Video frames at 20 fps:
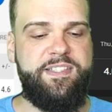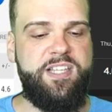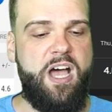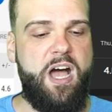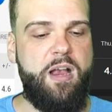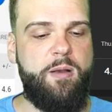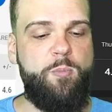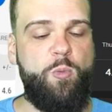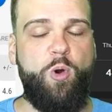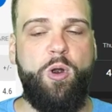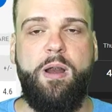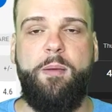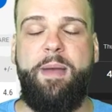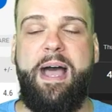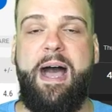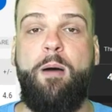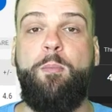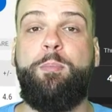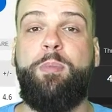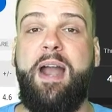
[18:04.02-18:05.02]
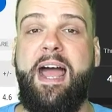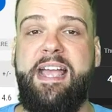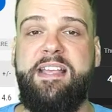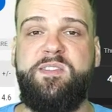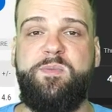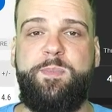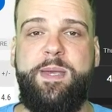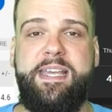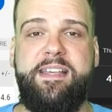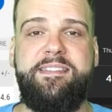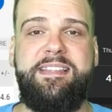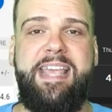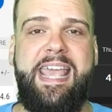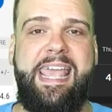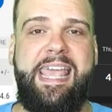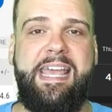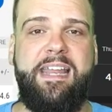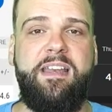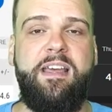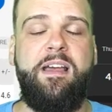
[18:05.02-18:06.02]
and talk more about PrizePicks
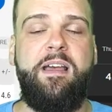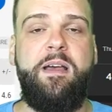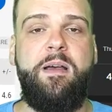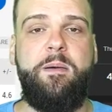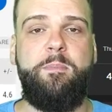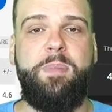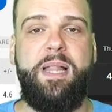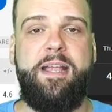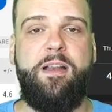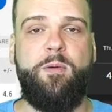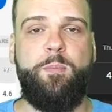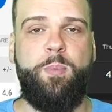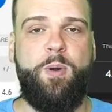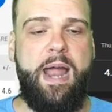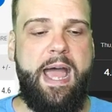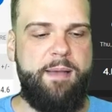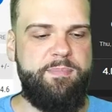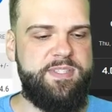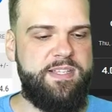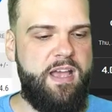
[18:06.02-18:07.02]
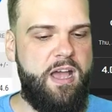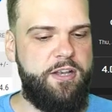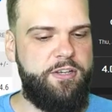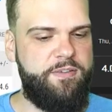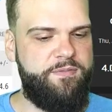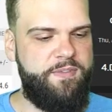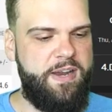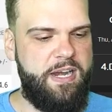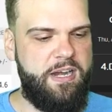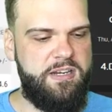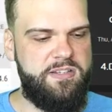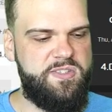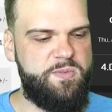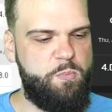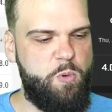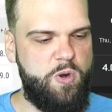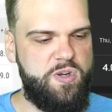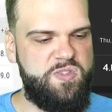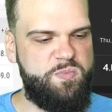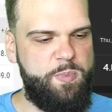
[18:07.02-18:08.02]
and player props on your various
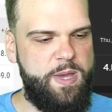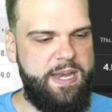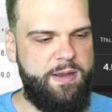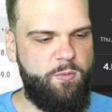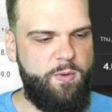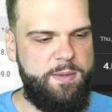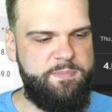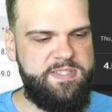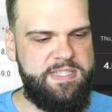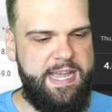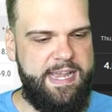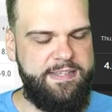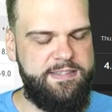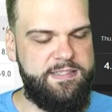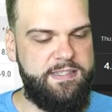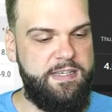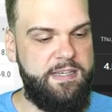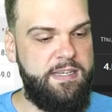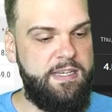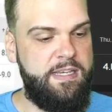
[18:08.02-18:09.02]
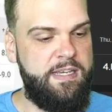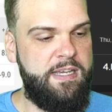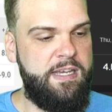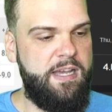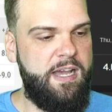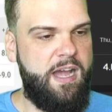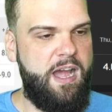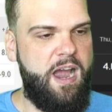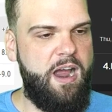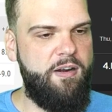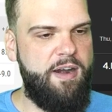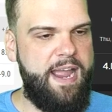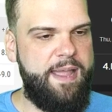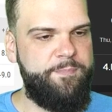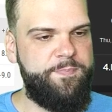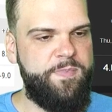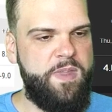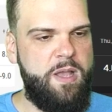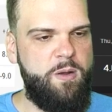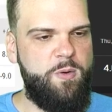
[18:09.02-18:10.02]
sports betting websites. All
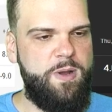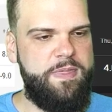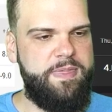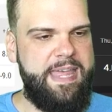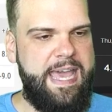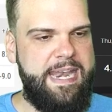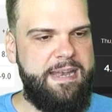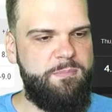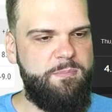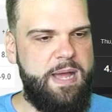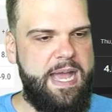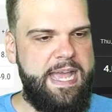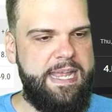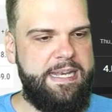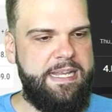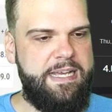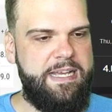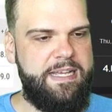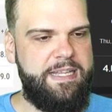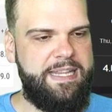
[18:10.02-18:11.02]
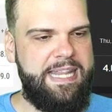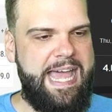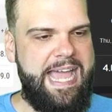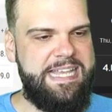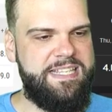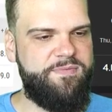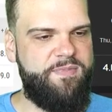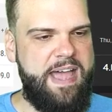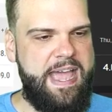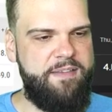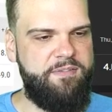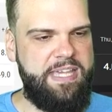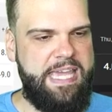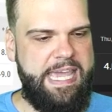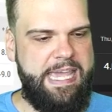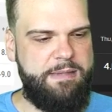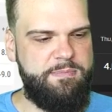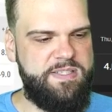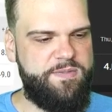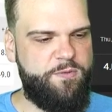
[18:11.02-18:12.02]
right, with that in mind, last 5
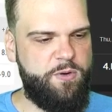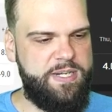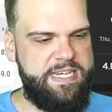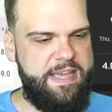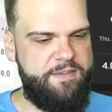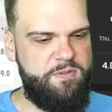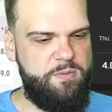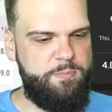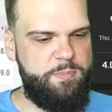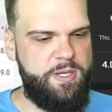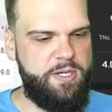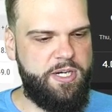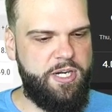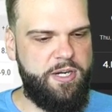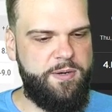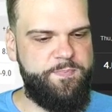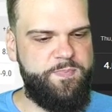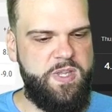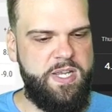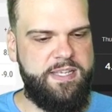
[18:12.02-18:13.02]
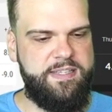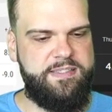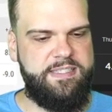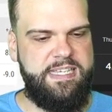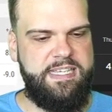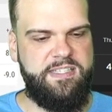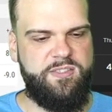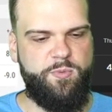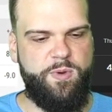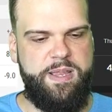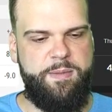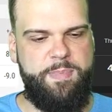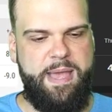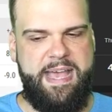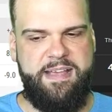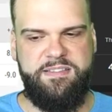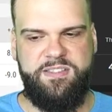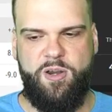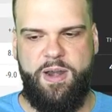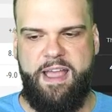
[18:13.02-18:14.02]
games for Devin Booker, you can see his
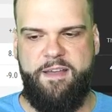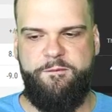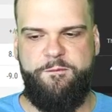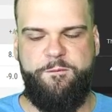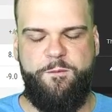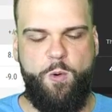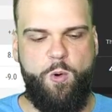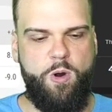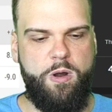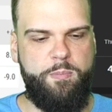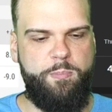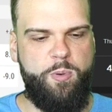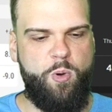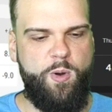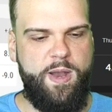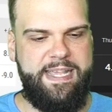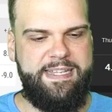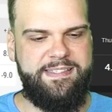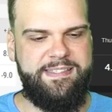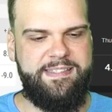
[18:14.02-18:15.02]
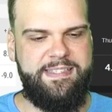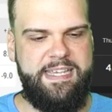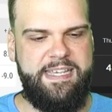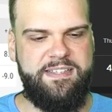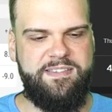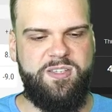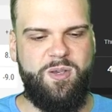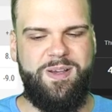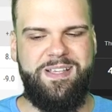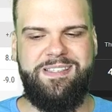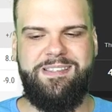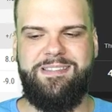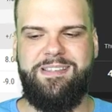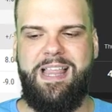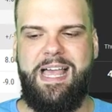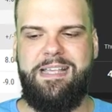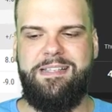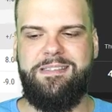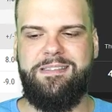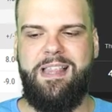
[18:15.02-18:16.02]
rebounds are at 4.6, so a
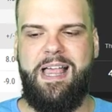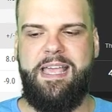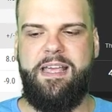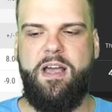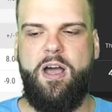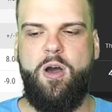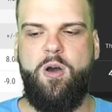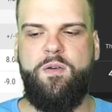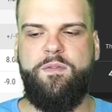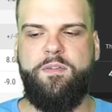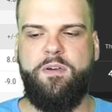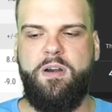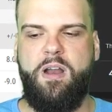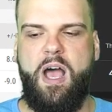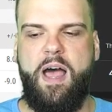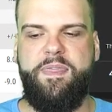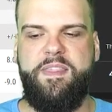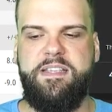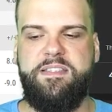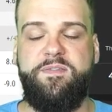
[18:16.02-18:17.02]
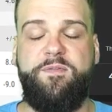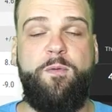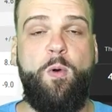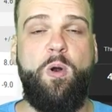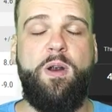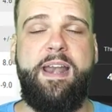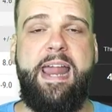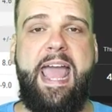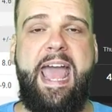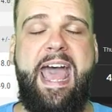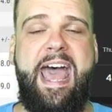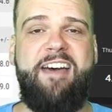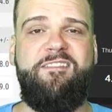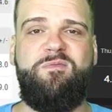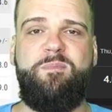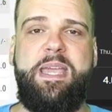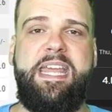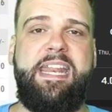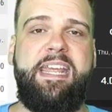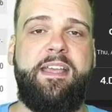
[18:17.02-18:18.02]
slight over on this
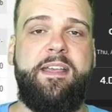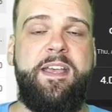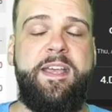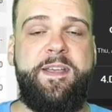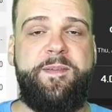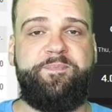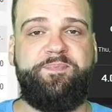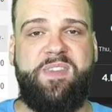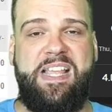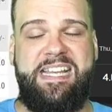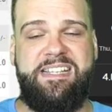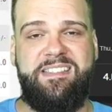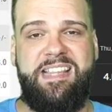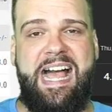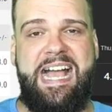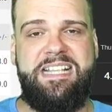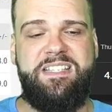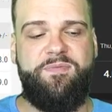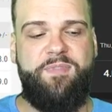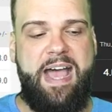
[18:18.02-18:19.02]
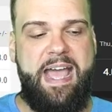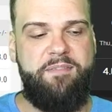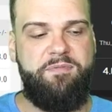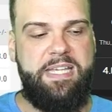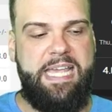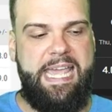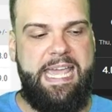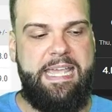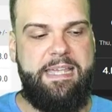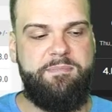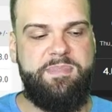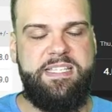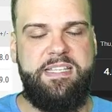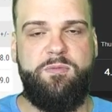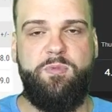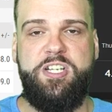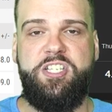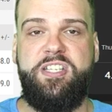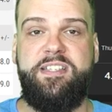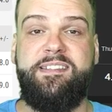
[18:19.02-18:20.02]
4.5, meaning in his last 5 games,
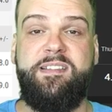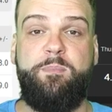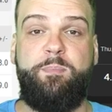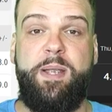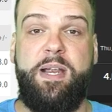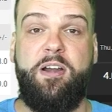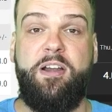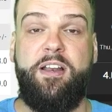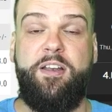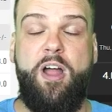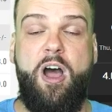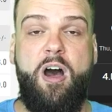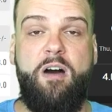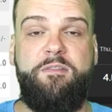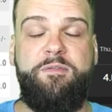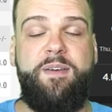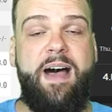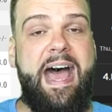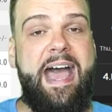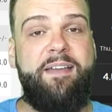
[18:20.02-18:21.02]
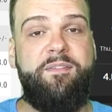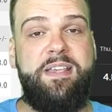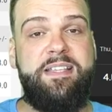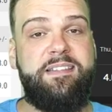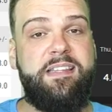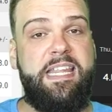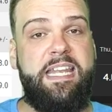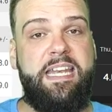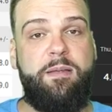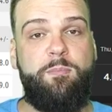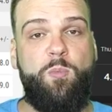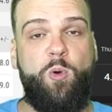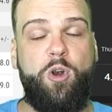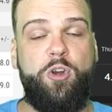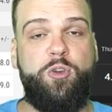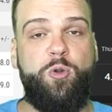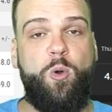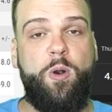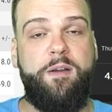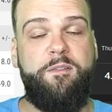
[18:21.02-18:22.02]
in which he's appeared in all 5, he's leaning
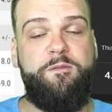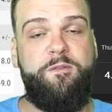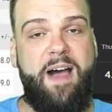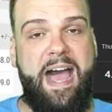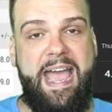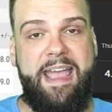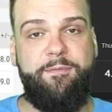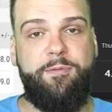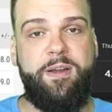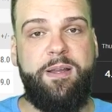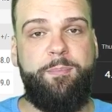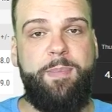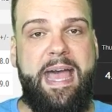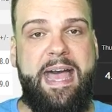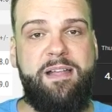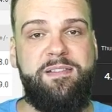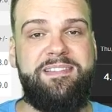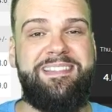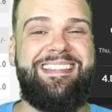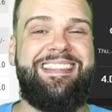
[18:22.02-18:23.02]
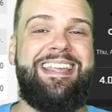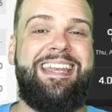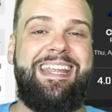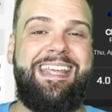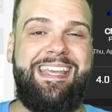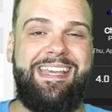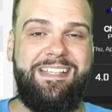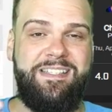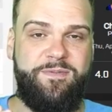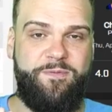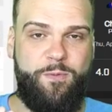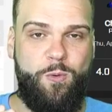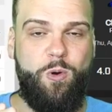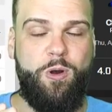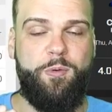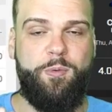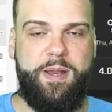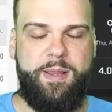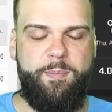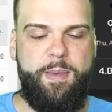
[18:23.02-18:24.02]
more toward 5 rebounds than he is
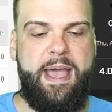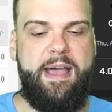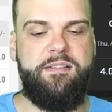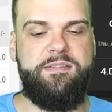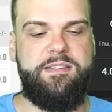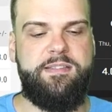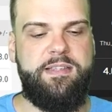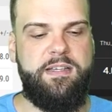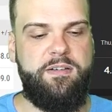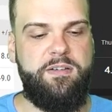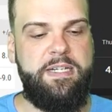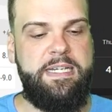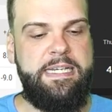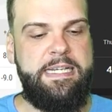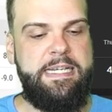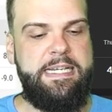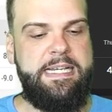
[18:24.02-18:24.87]
4 rebounds. So